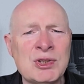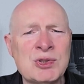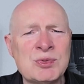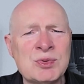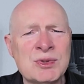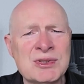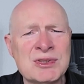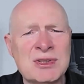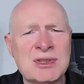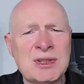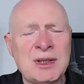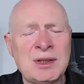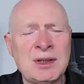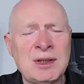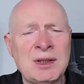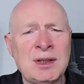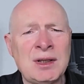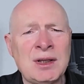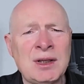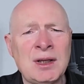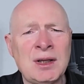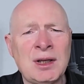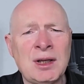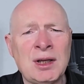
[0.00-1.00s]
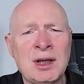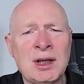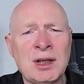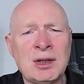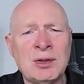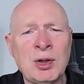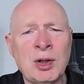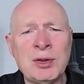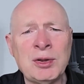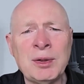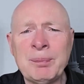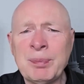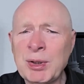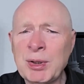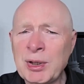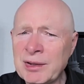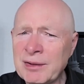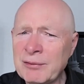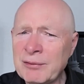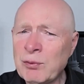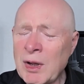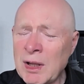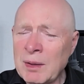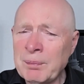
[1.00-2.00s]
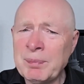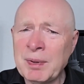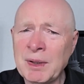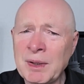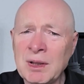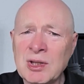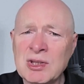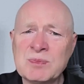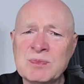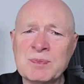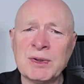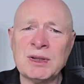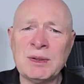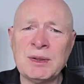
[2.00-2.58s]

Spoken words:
which was not the birth of Wealth Builders,